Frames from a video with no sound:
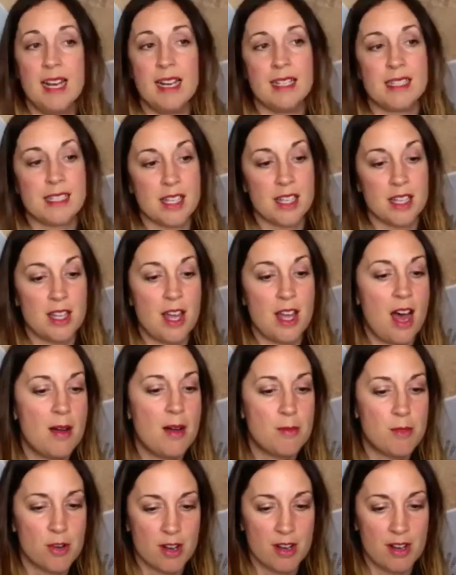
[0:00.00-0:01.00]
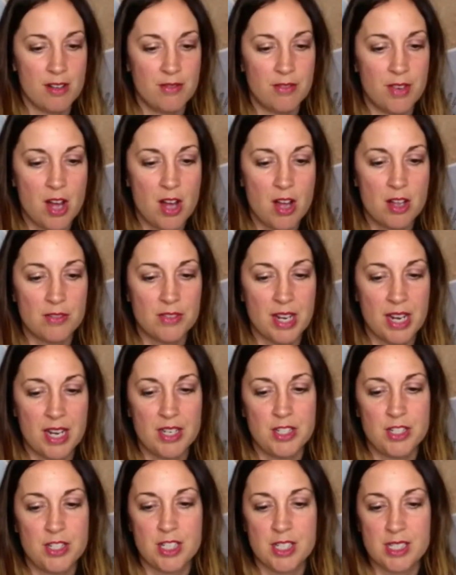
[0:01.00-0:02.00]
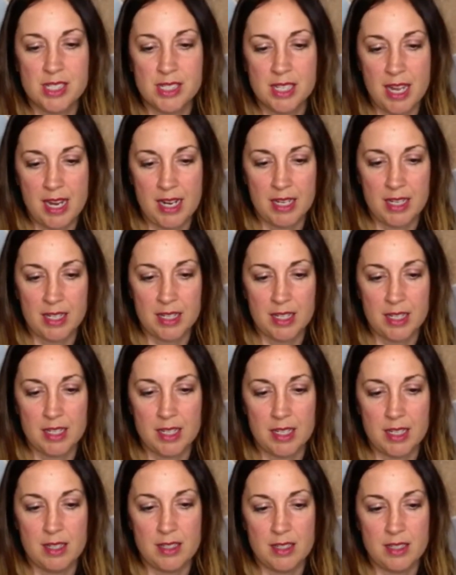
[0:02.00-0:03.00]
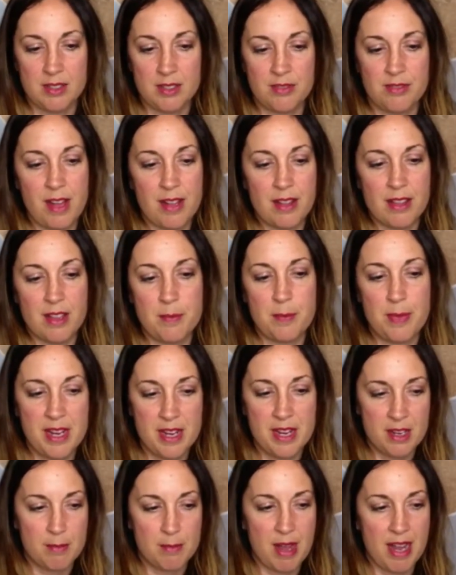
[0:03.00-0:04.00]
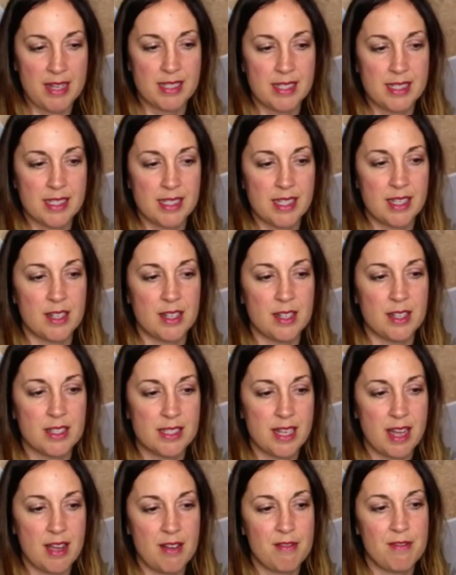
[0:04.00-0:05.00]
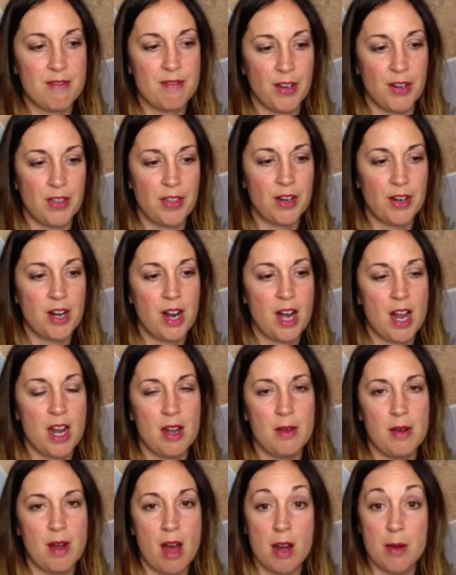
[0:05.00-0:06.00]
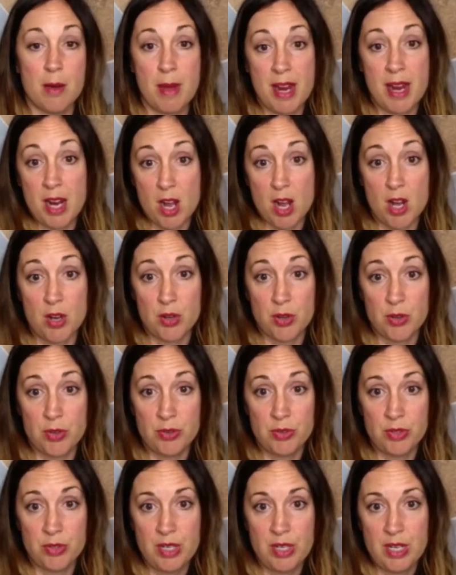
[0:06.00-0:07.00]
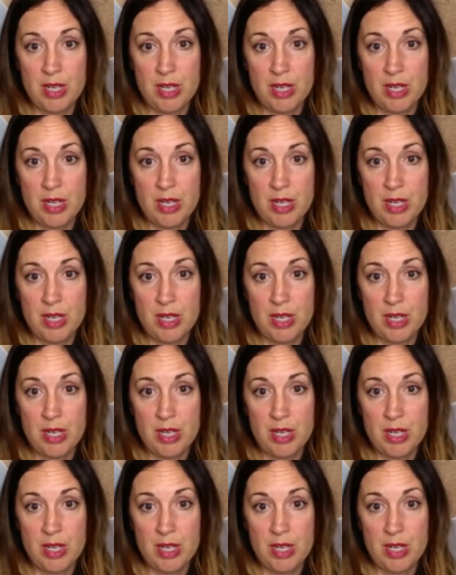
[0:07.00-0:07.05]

it's a lot more involved, and just like developing my skill set further on my own,